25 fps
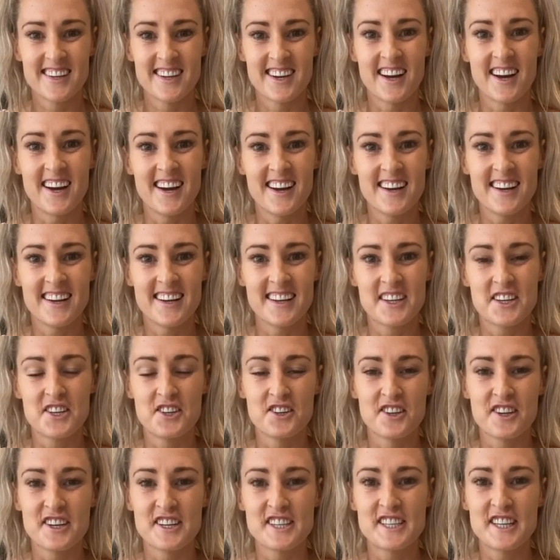Hi,
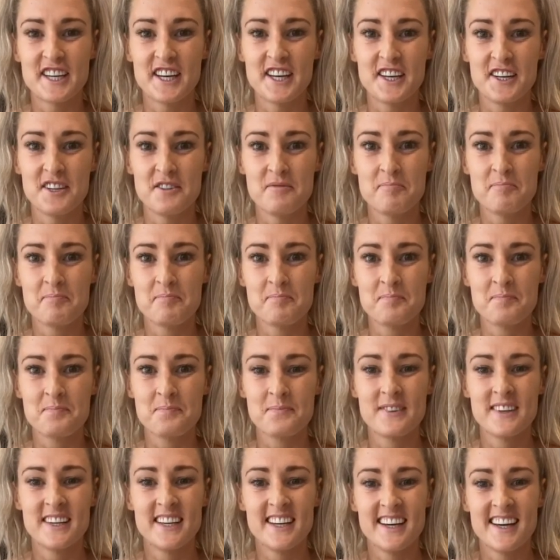kia ora team.
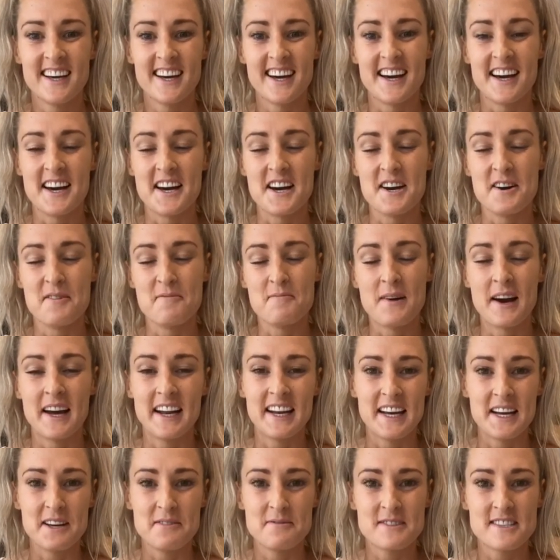My
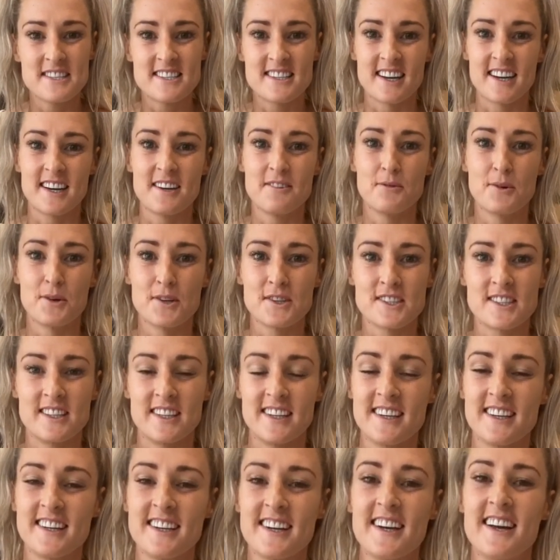name's Jane
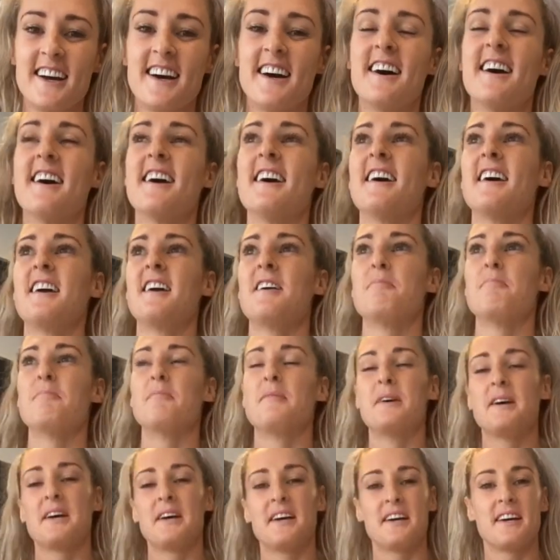Watson.
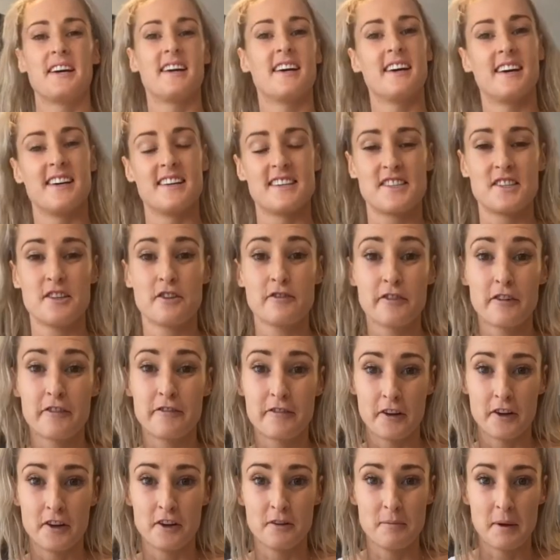I'm a Silver
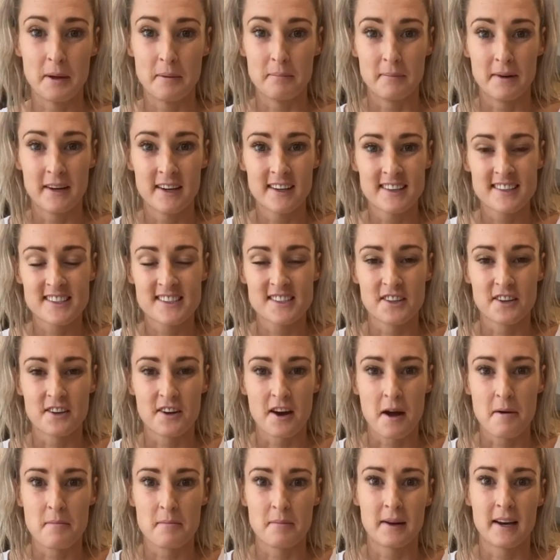Fern member, so
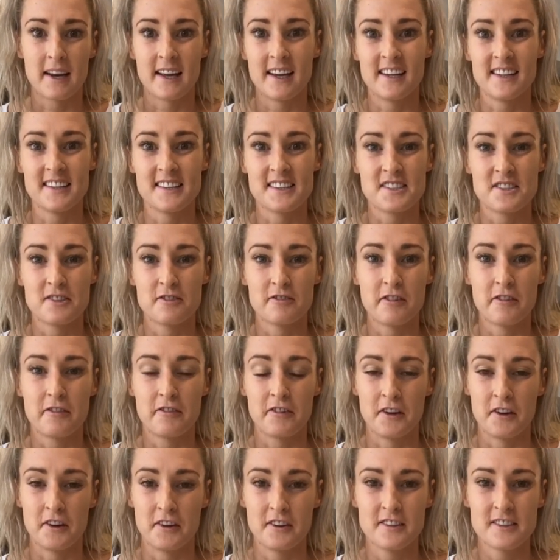I'm playing the Silver
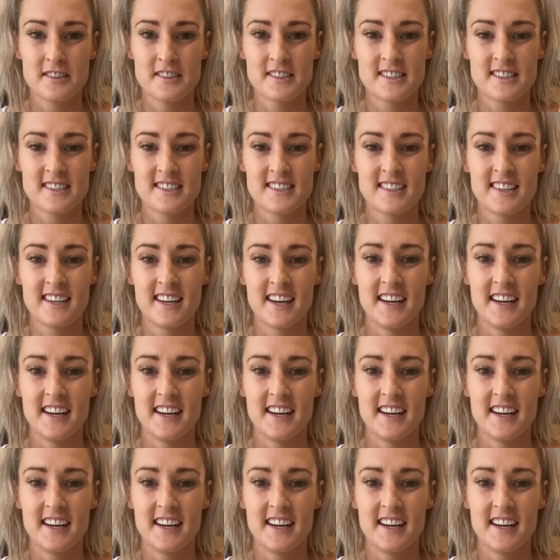Ferns.